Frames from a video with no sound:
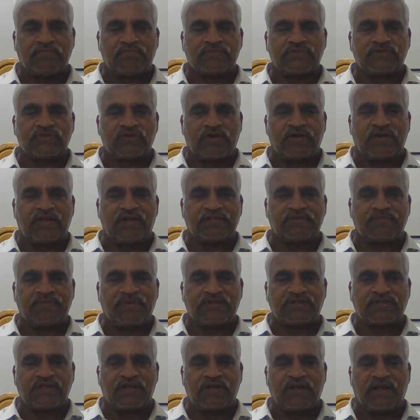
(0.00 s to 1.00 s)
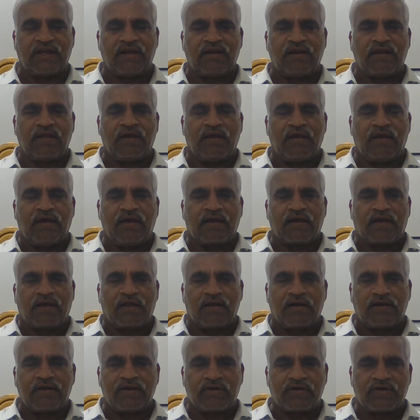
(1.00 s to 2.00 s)
So it is measured in
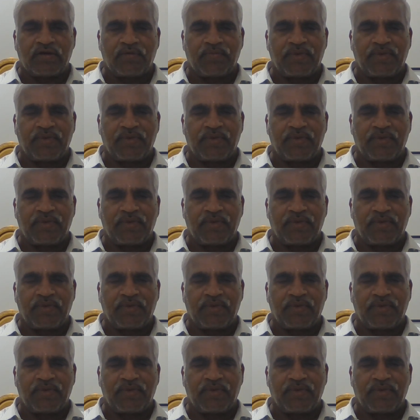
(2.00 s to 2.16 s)
kilonewton